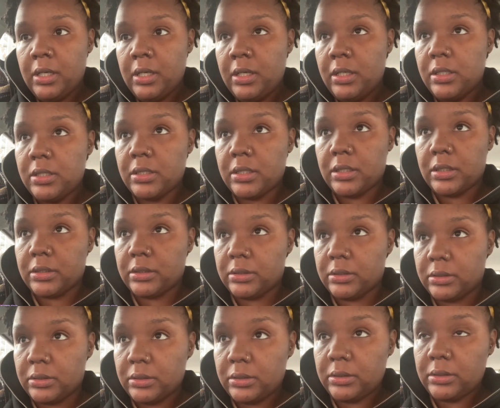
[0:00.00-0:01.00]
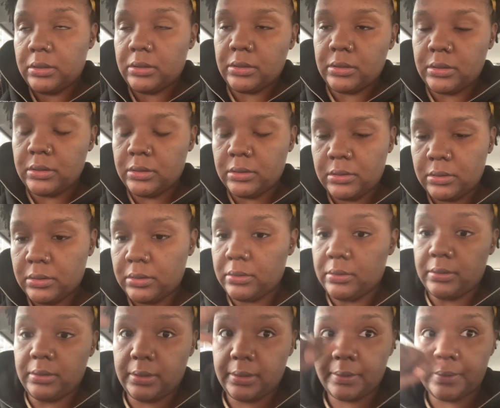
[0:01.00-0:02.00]
So
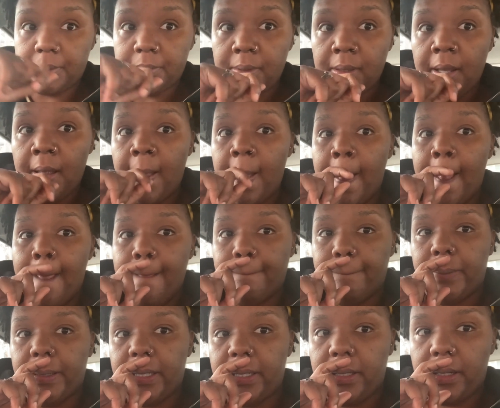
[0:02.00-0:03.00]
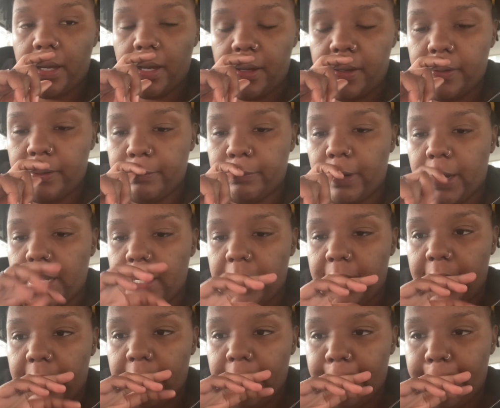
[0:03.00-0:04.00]
yeah but um right
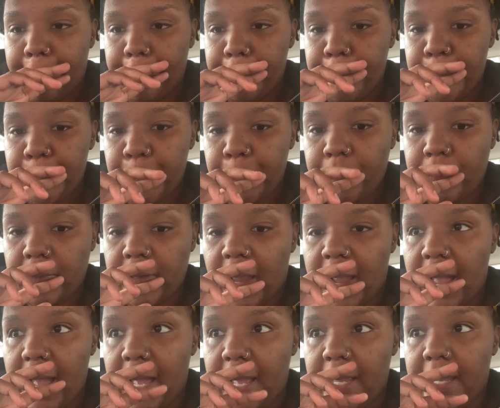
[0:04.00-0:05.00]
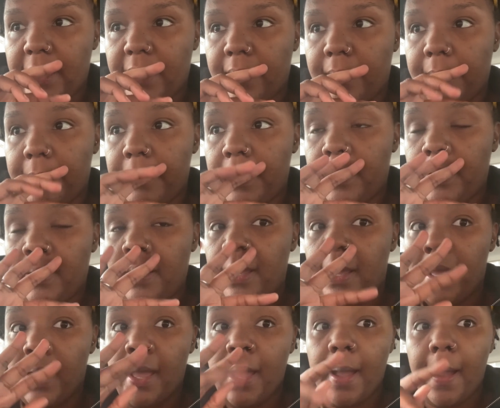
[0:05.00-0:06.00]
now i am
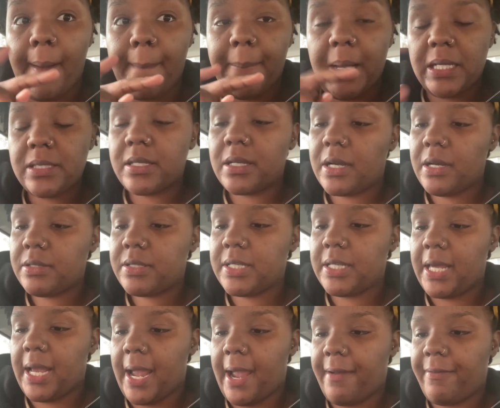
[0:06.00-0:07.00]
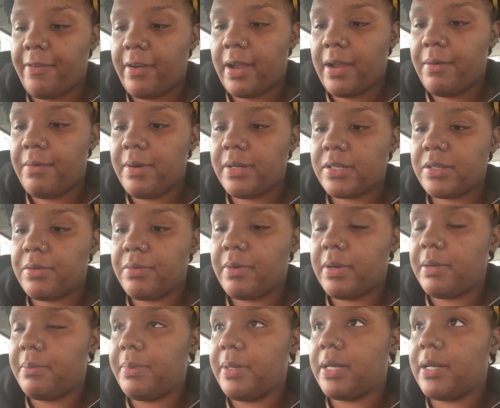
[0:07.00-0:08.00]
about to go to the african
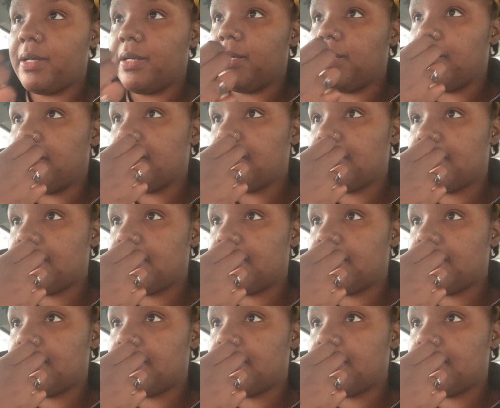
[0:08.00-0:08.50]
restaurant because